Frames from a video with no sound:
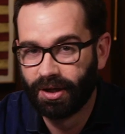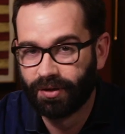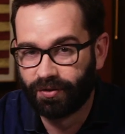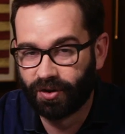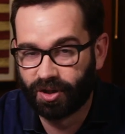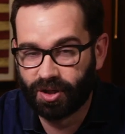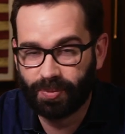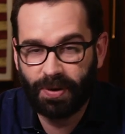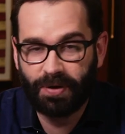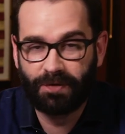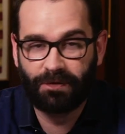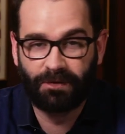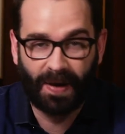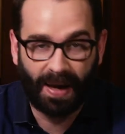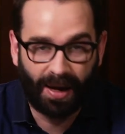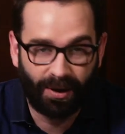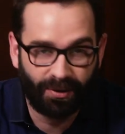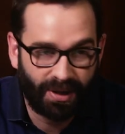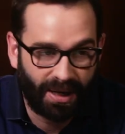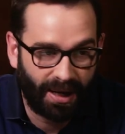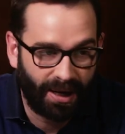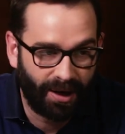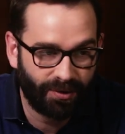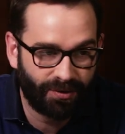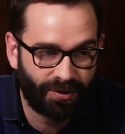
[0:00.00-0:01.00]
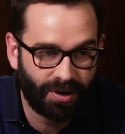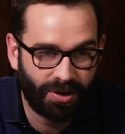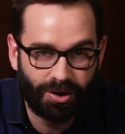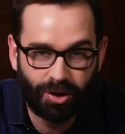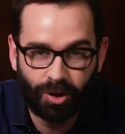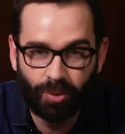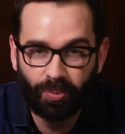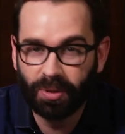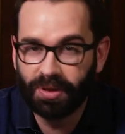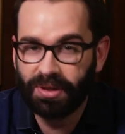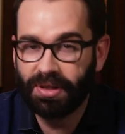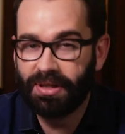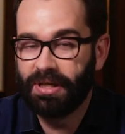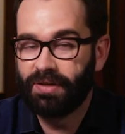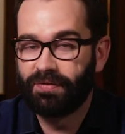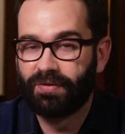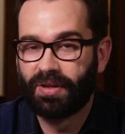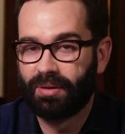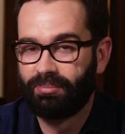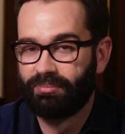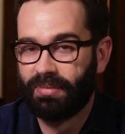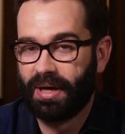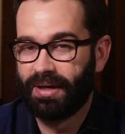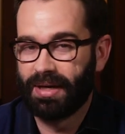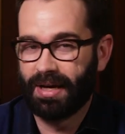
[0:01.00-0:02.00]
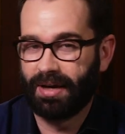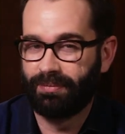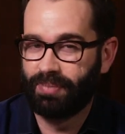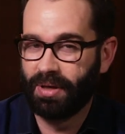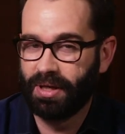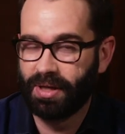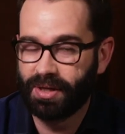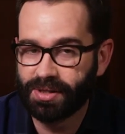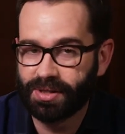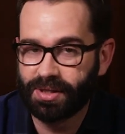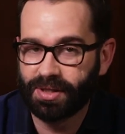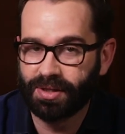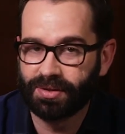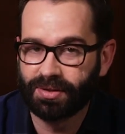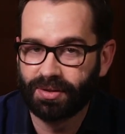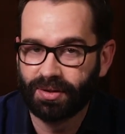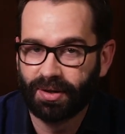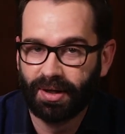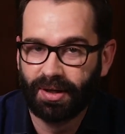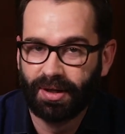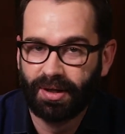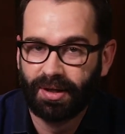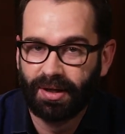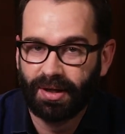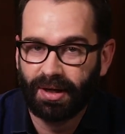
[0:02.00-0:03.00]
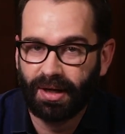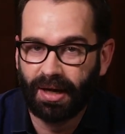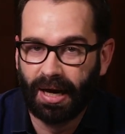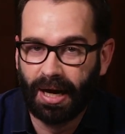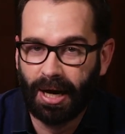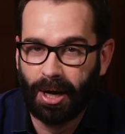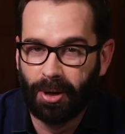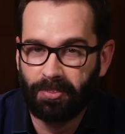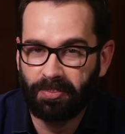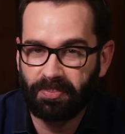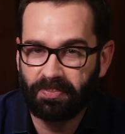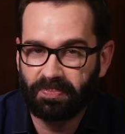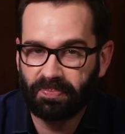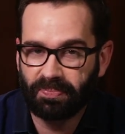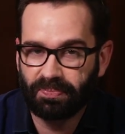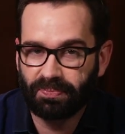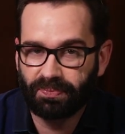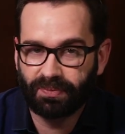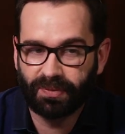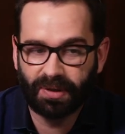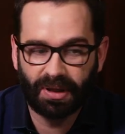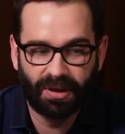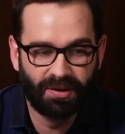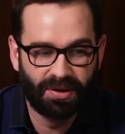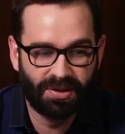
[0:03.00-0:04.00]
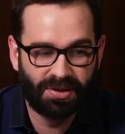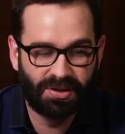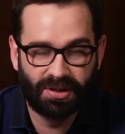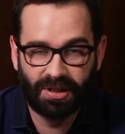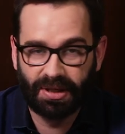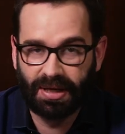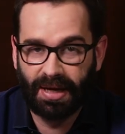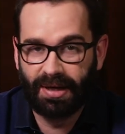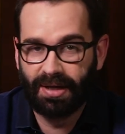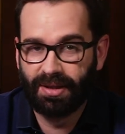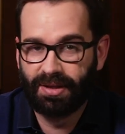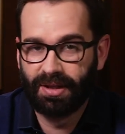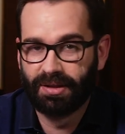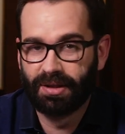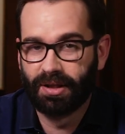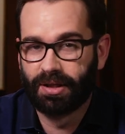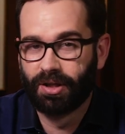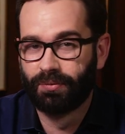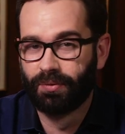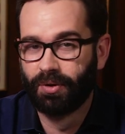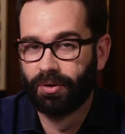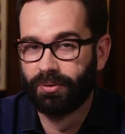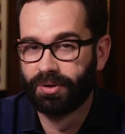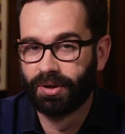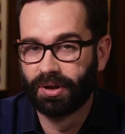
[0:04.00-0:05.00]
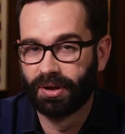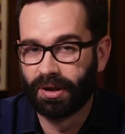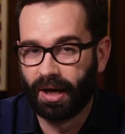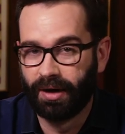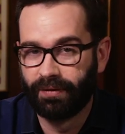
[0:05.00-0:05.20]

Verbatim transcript: For it to be found out that you believe that men have penises, this is the kind of thing that can ruin your